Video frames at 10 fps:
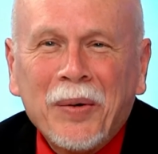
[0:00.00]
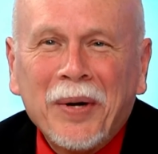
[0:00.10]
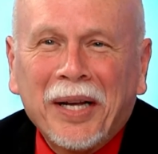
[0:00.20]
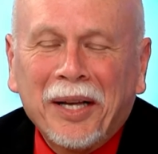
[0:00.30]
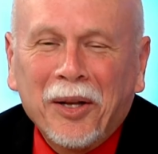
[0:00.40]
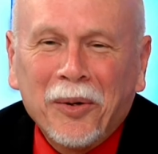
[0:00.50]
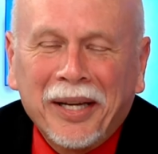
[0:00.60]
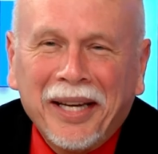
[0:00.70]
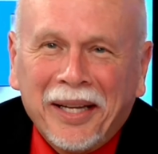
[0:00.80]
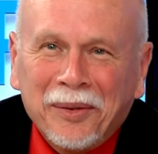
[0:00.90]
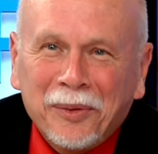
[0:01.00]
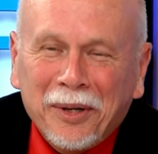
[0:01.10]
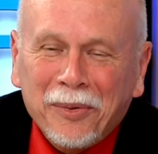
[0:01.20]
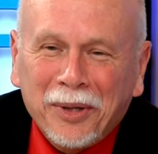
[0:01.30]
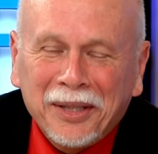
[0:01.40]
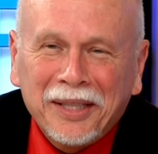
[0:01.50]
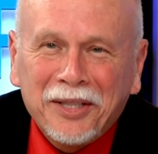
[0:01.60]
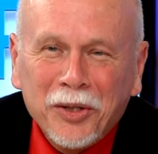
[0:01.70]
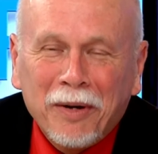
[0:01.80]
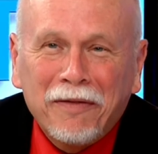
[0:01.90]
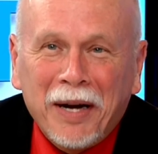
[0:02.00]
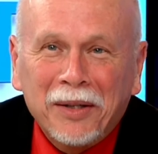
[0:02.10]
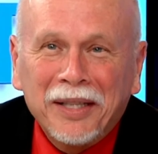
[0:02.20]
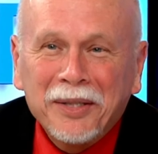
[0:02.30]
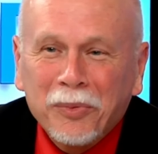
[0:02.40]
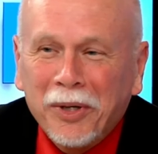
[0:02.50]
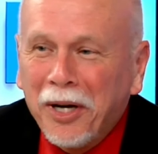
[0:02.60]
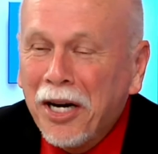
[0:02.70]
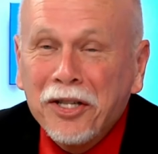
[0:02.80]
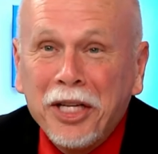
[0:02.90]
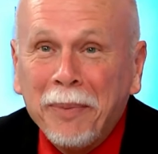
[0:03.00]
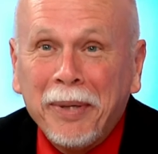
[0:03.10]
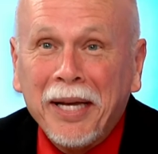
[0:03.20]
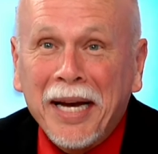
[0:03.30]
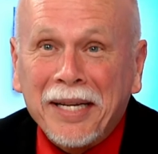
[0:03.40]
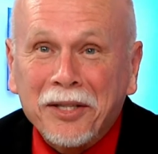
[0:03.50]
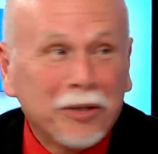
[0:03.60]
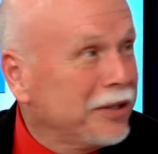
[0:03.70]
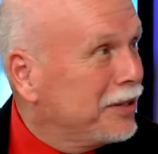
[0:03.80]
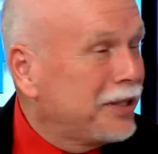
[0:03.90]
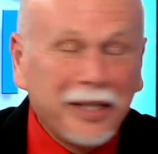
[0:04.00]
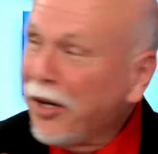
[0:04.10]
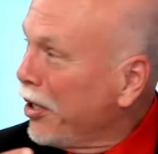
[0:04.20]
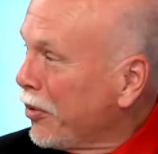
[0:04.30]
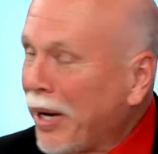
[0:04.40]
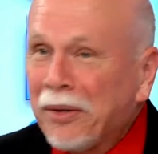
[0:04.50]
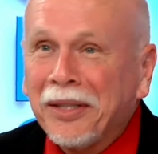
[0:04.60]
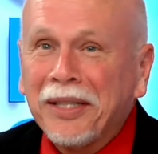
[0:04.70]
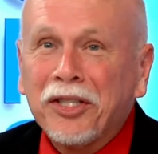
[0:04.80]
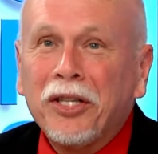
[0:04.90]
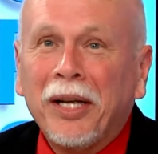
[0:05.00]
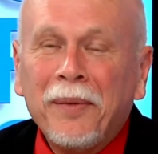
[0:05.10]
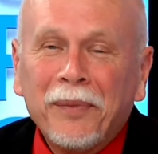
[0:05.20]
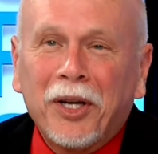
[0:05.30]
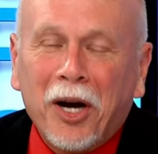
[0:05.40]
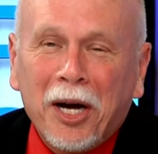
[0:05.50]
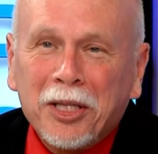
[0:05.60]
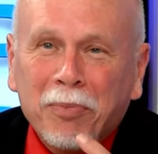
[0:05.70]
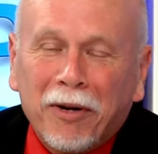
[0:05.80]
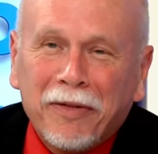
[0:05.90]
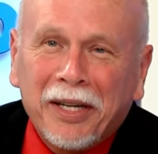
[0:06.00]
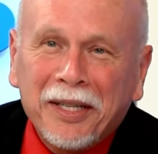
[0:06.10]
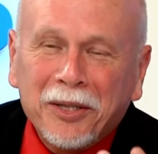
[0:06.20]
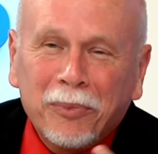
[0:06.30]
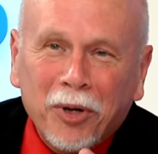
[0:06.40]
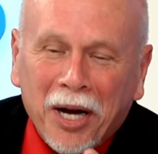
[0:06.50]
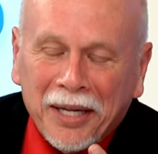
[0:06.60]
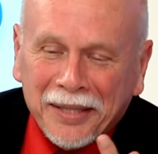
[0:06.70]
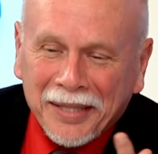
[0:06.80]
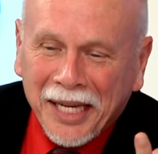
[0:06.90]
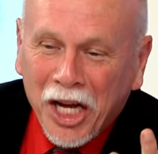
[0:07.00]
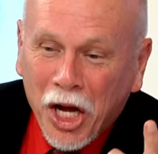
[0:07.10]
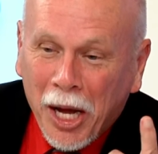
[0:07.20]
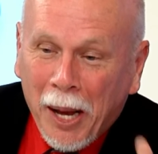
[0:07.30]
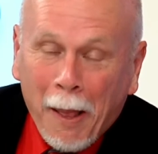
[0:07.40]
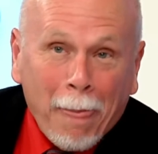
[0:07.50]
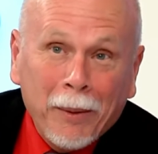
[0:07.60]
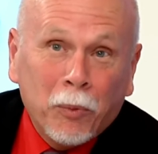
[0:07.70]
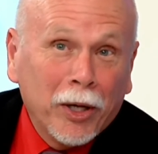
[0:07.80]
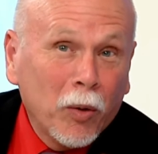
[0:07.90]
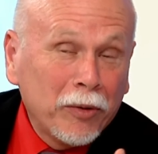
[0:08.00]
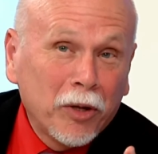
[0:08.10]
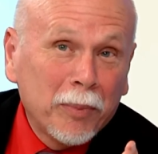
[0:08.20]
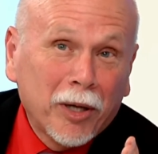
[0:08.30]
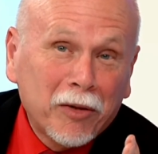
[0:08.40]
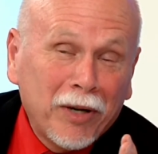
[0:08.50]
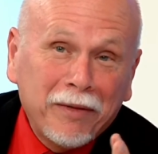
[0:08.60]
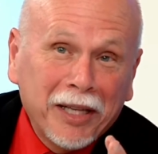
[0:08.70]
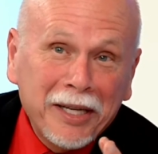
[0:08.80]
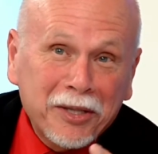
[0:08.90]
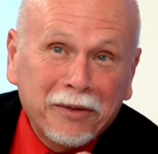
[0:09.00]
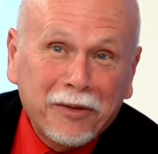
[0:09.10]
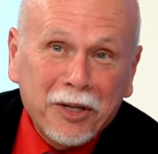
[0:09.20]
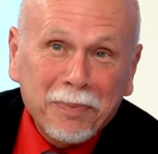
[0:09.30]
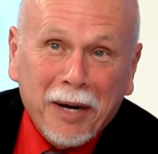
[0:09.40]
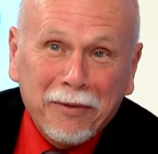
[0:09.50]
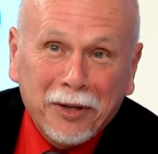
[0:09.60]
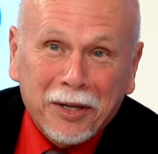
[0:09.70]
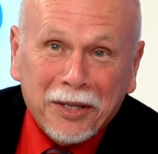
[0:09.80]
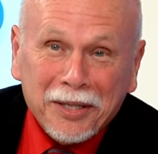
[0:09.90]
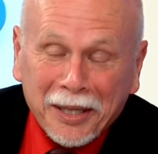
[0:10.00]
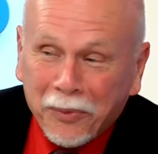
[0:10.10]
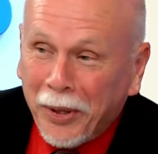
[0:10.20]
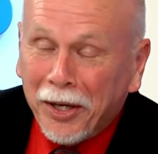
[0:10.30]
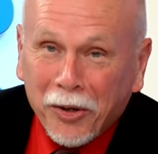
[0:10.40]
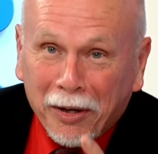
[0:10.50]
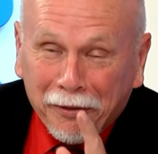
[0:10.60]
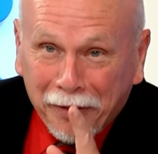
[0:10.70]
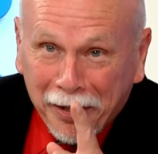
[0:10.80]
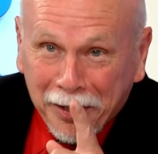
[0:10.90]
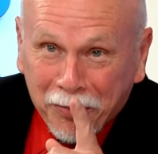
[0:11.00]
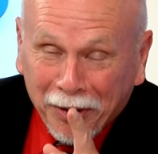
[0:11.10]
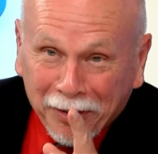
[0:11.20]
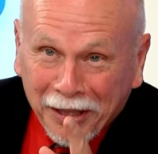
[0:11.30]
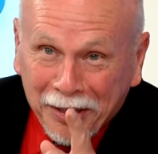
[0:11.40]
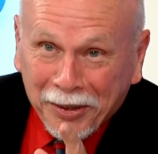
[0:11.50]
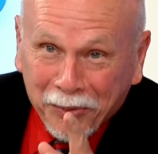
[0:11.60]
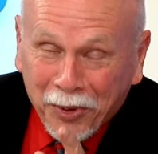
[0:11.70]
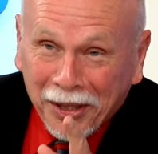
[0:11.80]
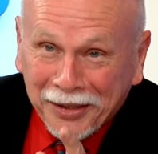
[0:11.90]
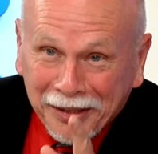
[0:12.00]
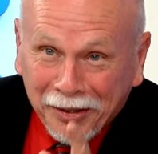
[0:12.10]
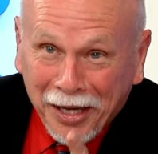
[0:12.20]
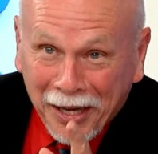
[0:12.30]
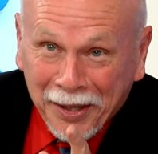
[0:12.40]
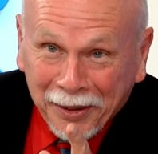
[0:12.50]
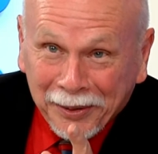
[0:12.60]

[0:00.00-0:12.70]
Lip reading: Well, hello again. We're thrilled that you have found us. We are GPS. You can see all around us God's prophetic surprise. We're going through the book of Revelation verse by verse, and we are going to finish Revelation 1 today.